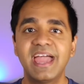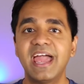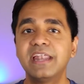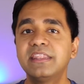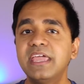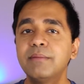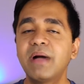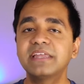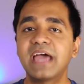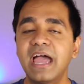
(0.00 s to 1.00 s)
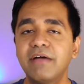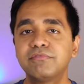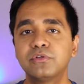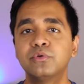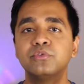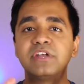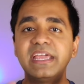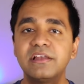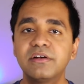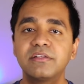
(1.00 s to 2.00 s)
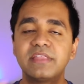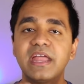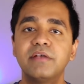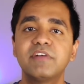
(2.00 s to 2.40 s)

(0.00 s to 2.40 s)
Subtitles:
and they might have to tailor their